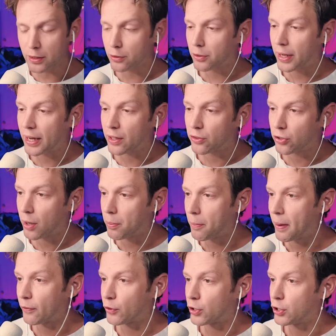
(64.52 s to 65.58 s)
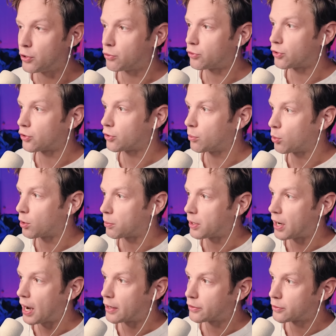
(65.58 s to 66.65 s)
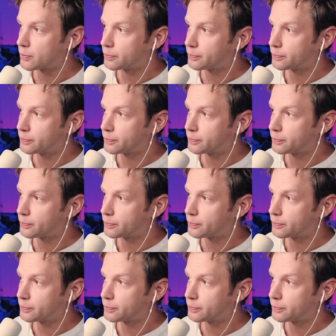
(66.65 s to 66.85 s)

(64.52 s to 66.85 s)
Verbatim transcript: little heads up about the queue system would have been nice.